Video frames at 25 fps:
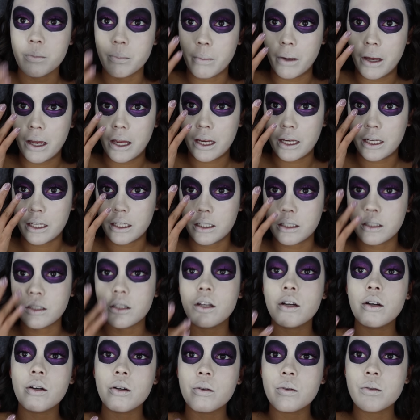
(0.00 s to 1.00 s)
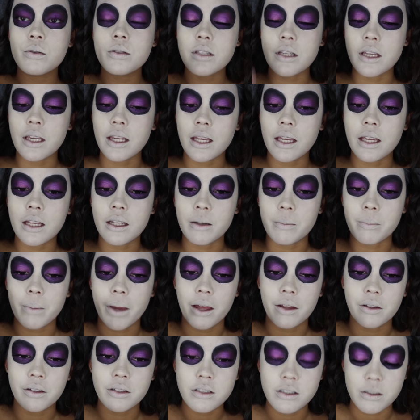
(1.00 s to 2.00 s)
my nose and
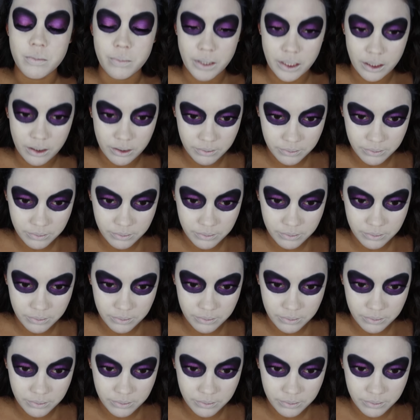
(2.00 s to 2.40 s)
mouth to be.